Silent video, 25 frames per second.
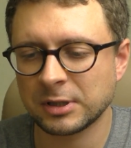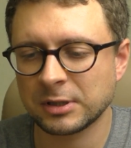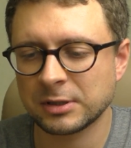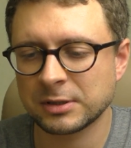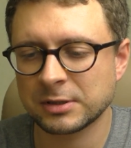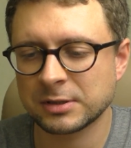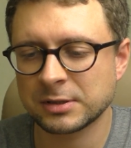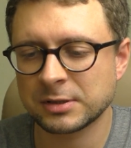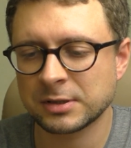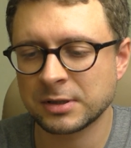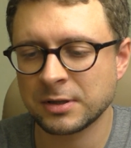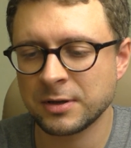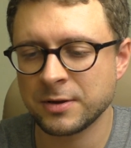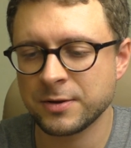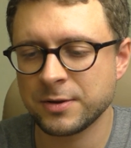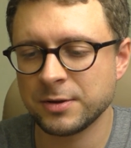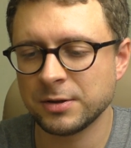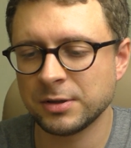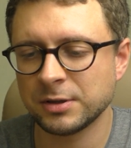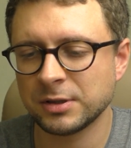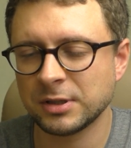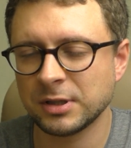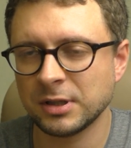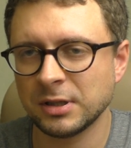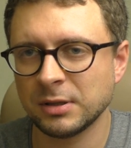is
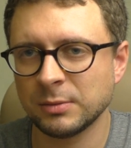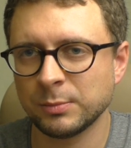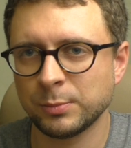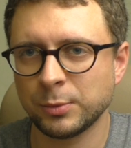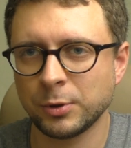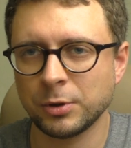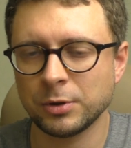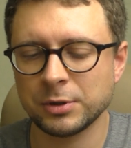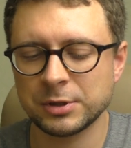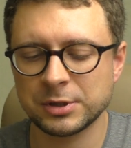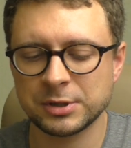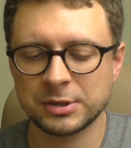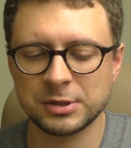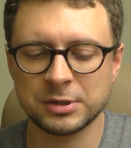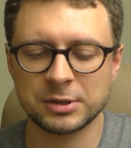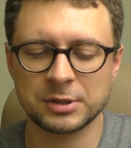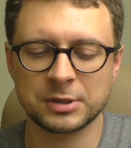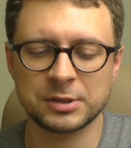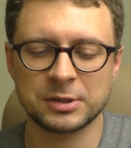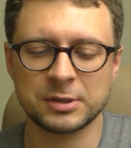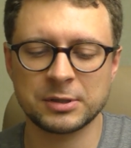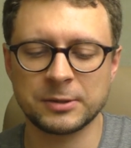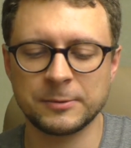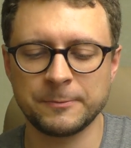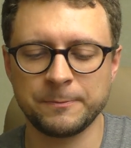thirteen point
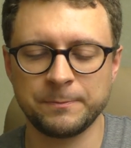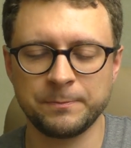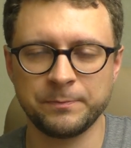six.